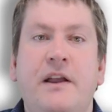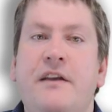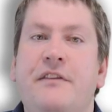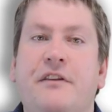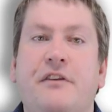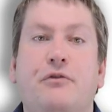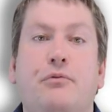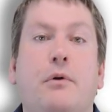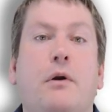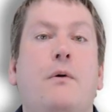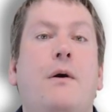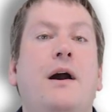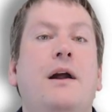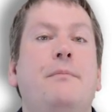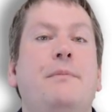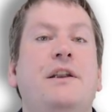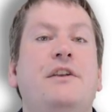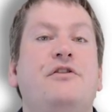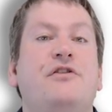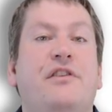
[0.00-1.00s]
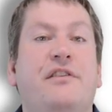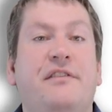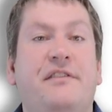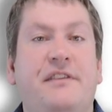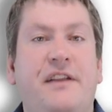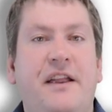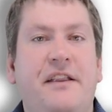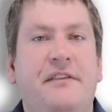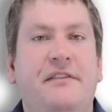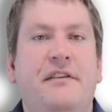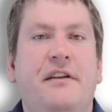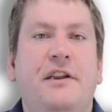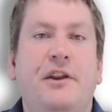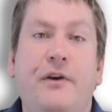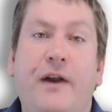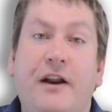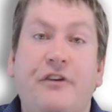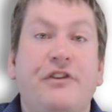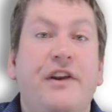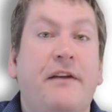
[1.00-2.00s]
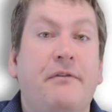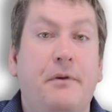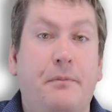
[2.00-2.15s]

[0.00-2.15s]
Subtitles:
This requirement just says you actually have